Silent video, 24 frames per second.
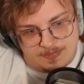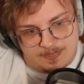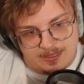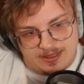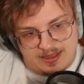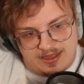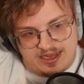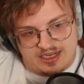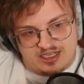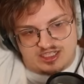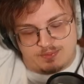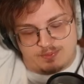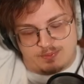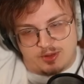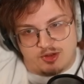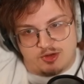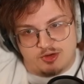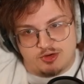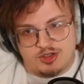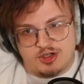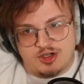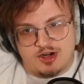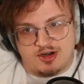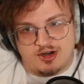
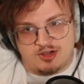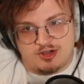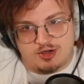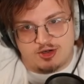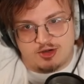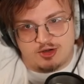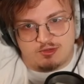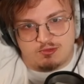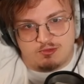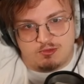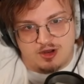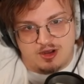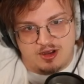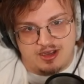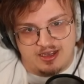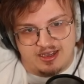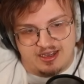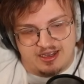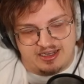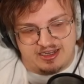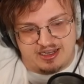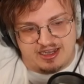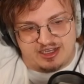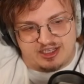Explosion on turn one...
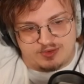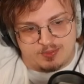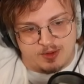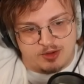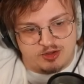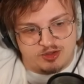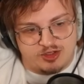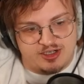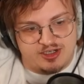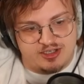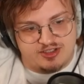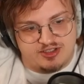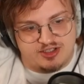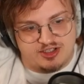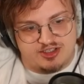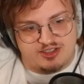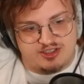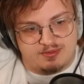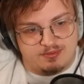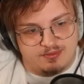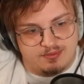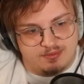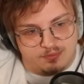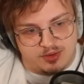Explosion is just
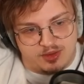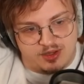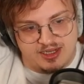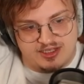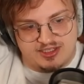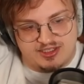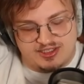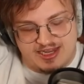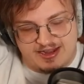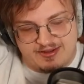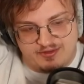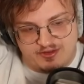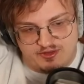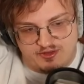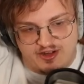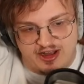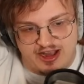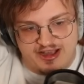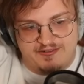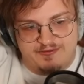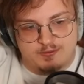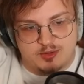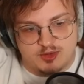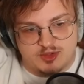plus 7,
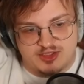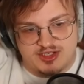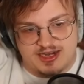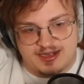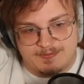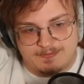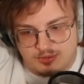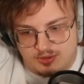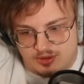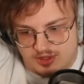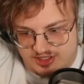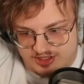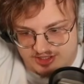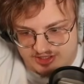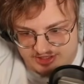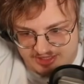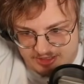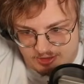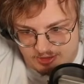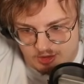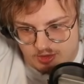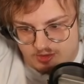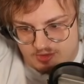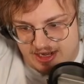5%, plus
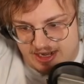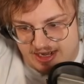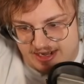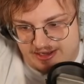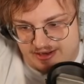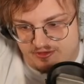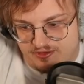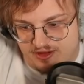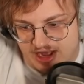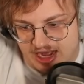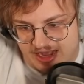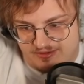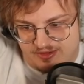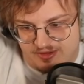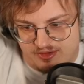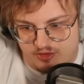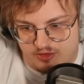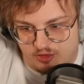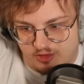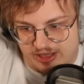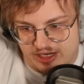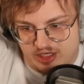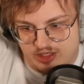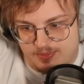0, 95 at
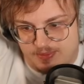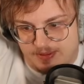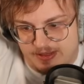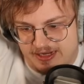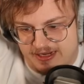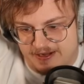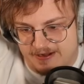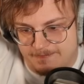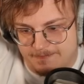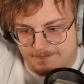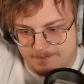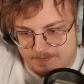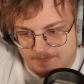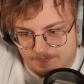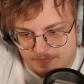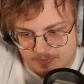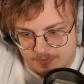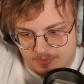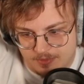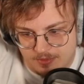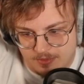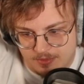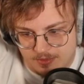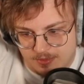full HP.
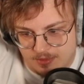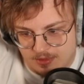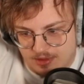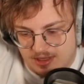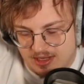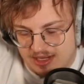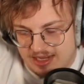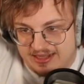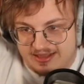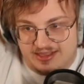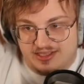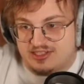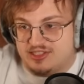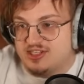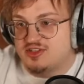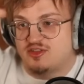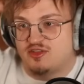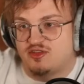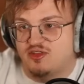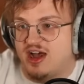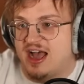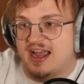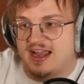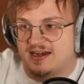This is
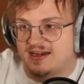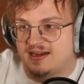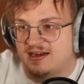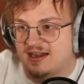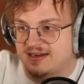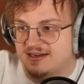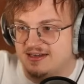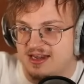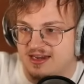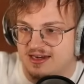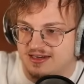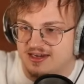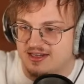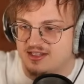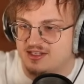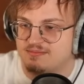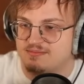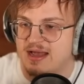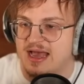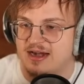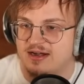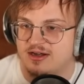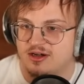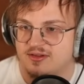fine. It, it doesn't
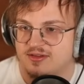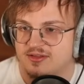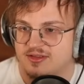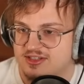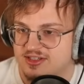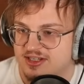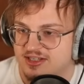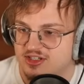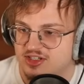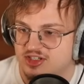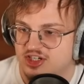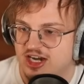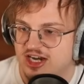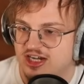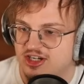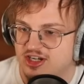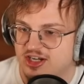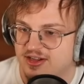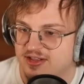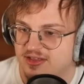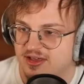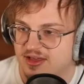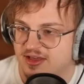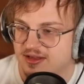matter. This doesn't change
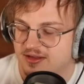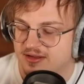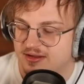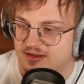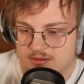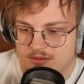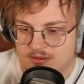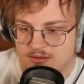anything.